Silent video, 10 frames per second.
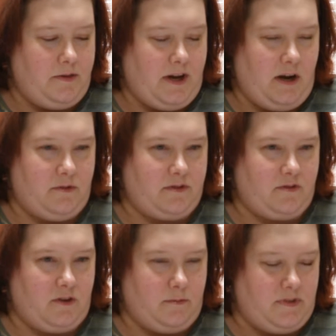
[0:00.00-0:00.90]
That was
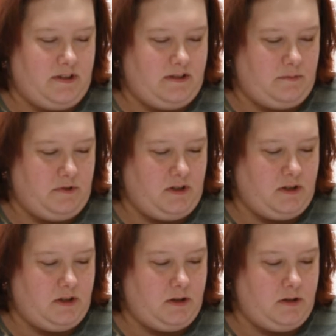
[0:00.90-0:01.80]
from this
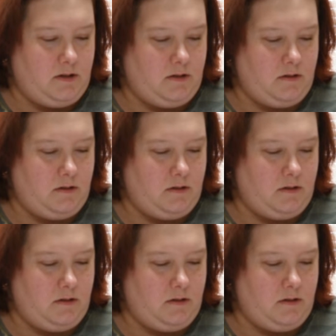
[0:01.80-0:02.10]
month.